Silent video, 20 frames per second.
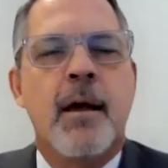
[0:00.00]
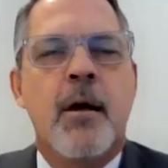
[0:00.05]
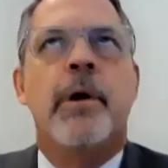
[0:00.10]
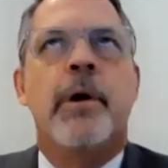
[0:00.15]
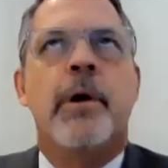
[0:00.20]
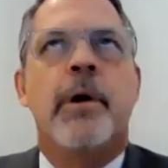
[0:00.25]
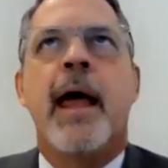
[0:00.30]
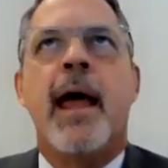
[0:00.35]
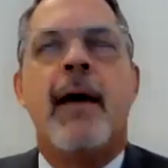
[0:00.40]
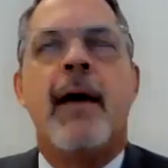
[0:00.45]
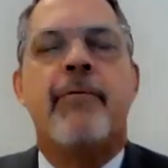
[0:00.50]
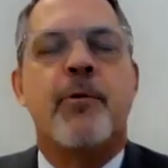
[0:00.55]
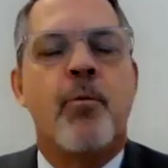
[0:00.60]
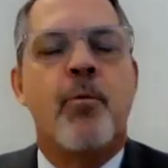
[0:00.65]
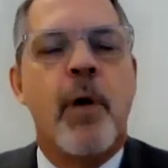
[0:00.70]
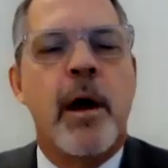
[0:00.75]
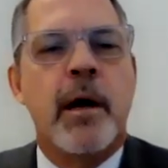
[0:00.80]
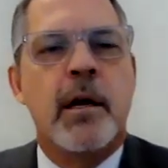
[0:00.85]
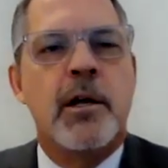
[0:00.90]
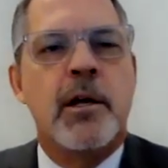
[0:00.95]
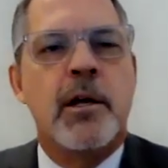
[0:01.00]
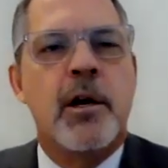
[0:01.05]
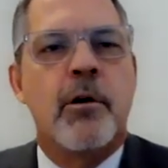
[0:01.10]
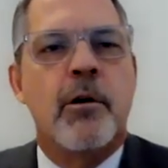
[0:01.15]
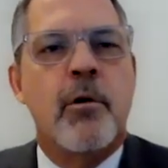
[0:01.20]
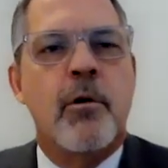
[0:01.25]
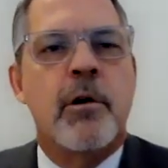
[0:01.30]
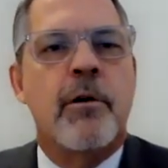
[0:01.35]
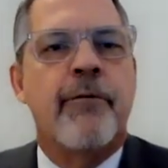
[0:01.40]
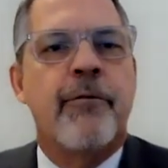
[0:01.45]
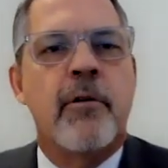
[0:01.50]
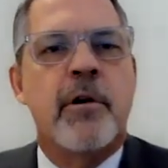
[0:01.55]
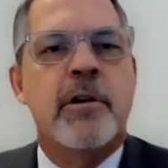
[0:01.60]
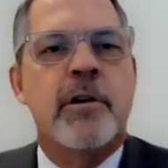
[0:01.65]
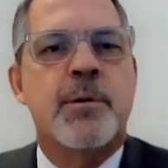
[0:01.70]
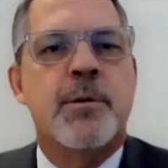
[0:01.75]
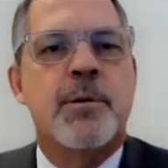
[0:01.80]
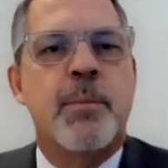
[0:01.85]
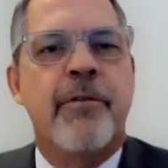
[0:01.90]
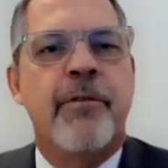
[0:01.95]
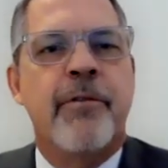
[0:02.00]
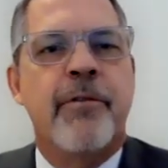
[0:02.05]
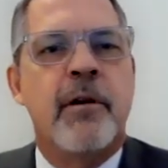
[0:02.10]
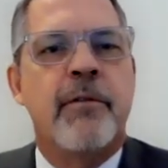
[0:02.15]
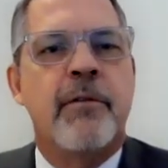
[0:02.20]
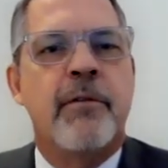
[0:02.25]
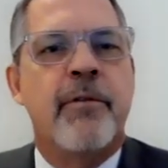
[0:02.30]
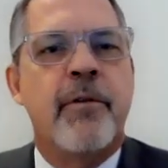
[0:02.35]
we don't have to wait a year in order for us to be funded